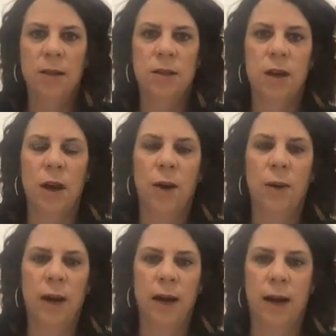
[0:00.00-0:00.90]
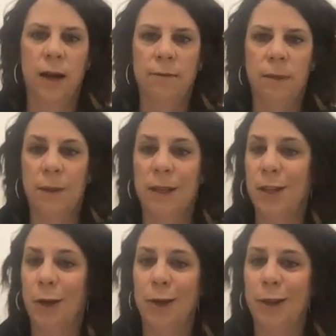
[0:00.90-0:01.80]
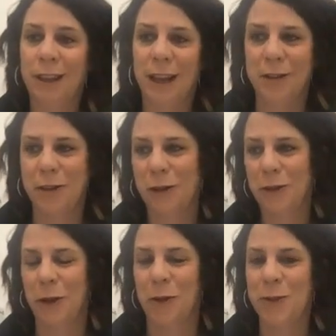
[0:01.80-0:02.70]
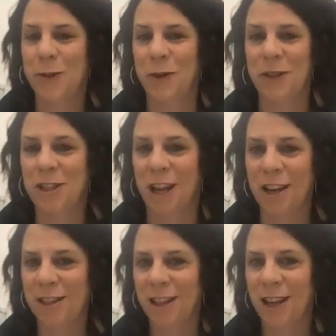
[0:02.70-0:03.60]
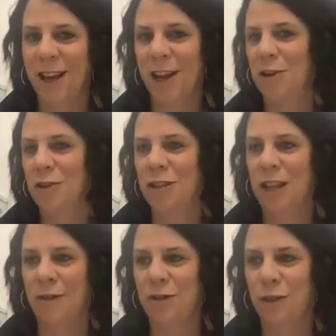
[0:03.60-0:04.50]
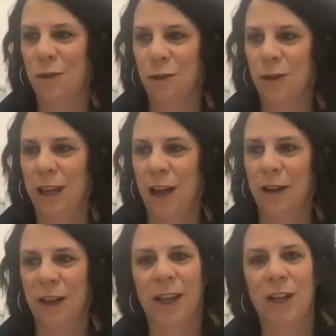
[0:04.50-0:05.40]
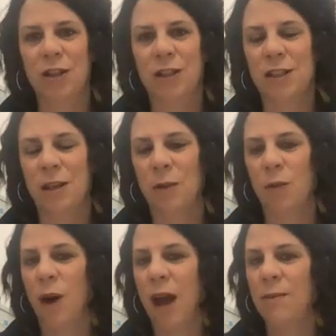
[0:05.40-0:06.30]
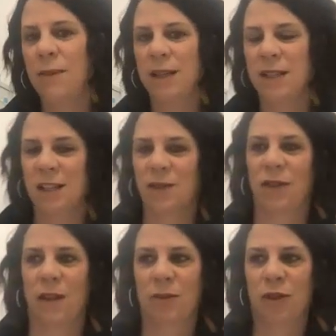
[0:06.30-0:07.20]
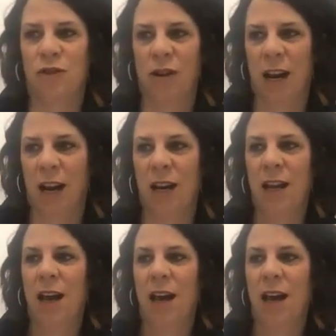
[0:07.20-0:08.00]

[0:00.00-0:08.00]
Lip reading: So I'm going to tell you that the answer is almost always yes, and you just have to, through the calculations, tell me why it makes sense for them to trade,